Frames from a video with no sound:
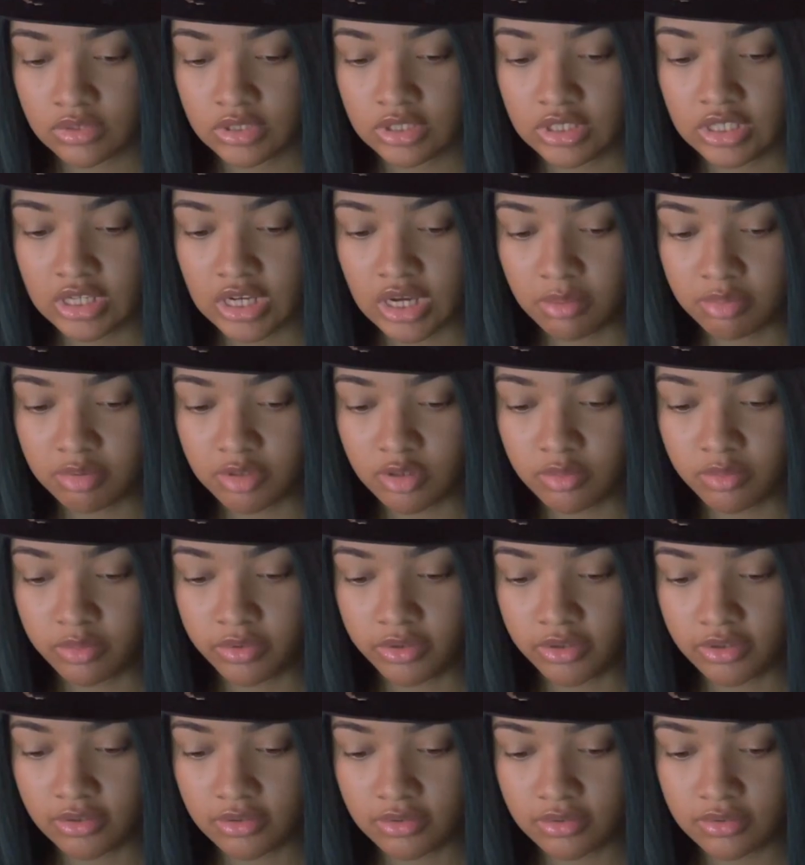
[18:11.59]
Diablo
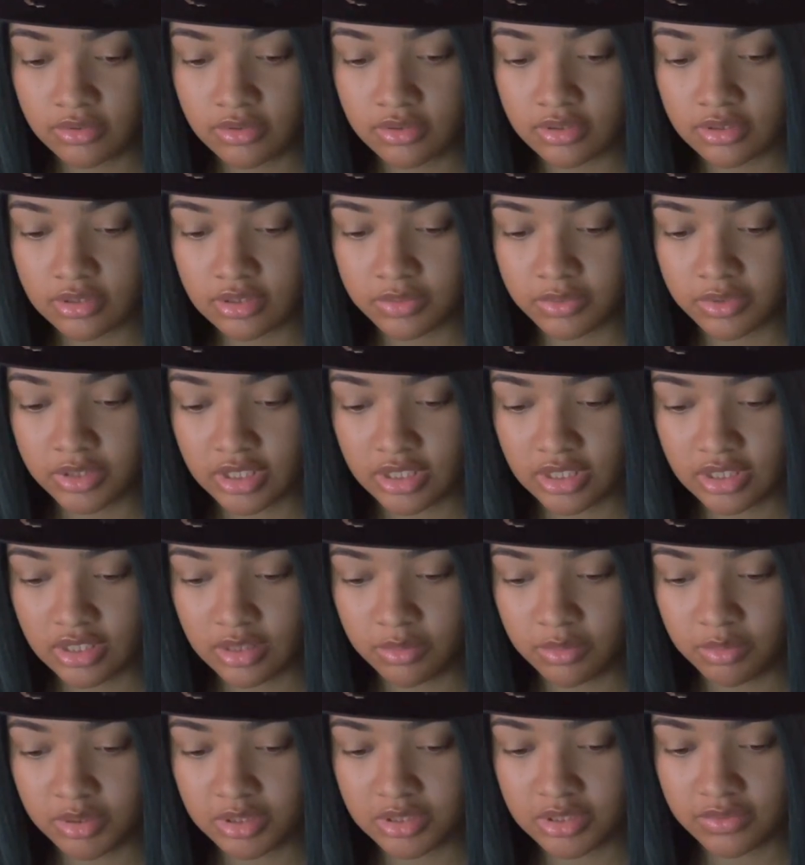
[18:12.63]
Bros is where they get their
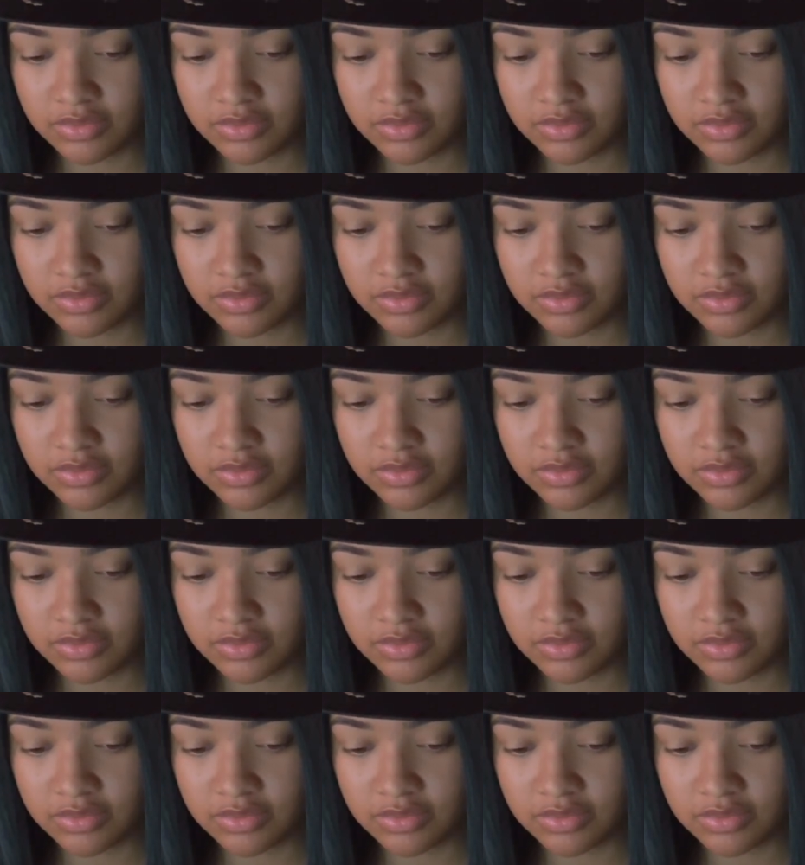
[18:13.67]
pizza